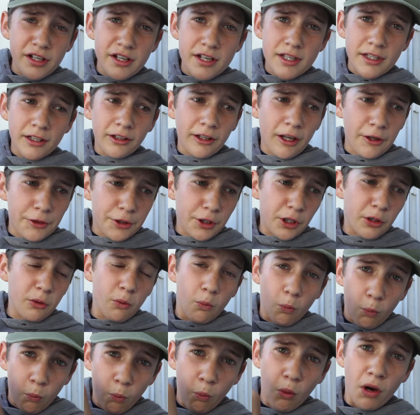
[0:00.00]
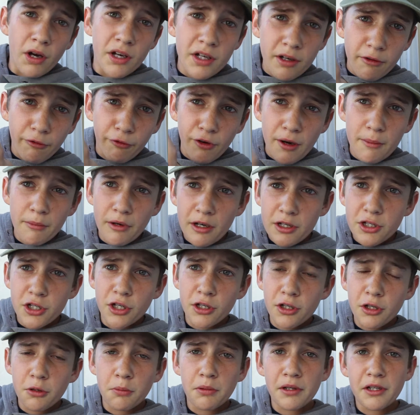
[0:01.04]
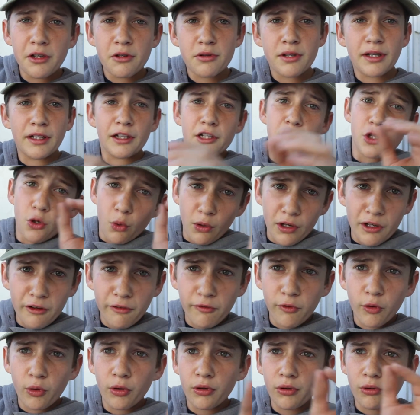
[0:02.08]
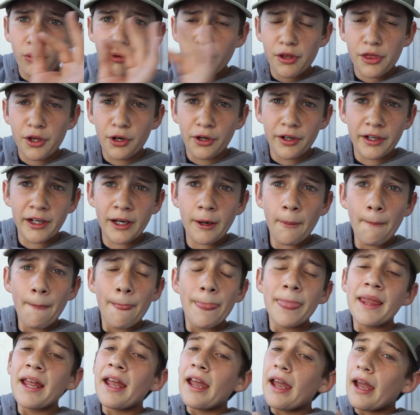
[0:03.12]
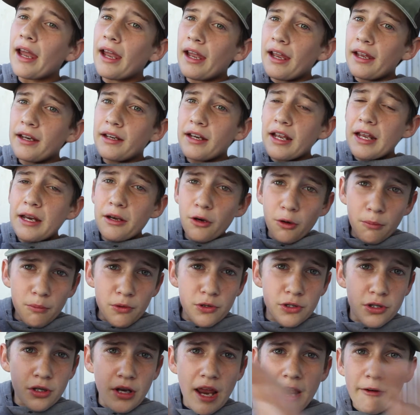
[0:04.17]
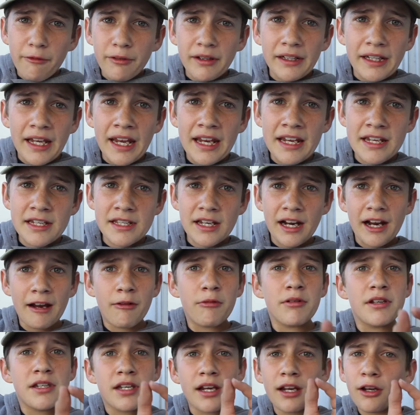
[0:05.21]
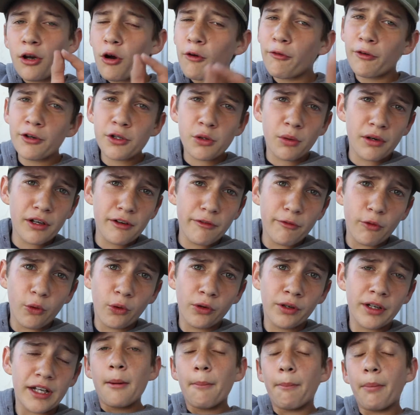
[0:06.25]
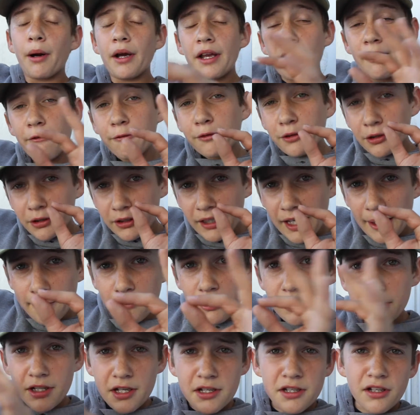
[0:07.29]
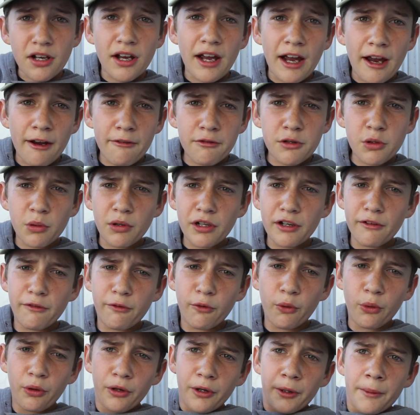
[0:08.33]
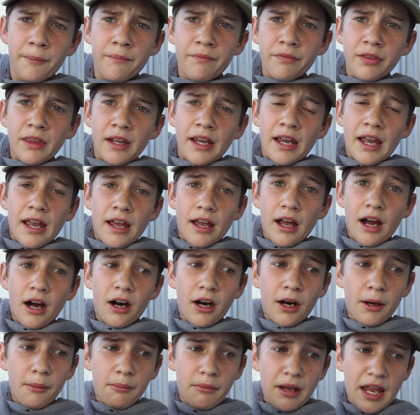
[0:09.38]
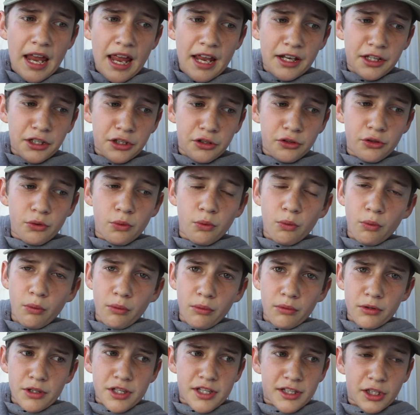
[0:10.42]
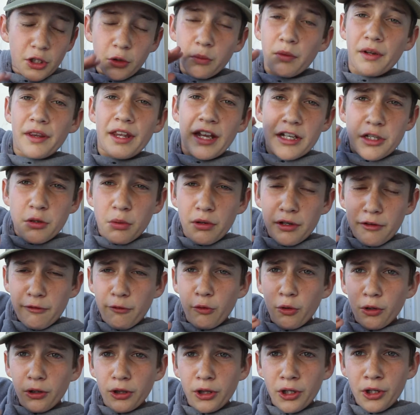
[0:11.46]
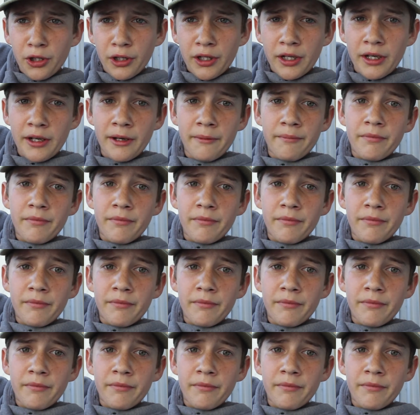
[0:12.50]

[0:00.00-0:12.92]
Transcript: is still out there, what frame rate should you be using, 24 or 30? And in almost every case, I would say go for 24. But if your camera does not have 24, and you still want that 24 look,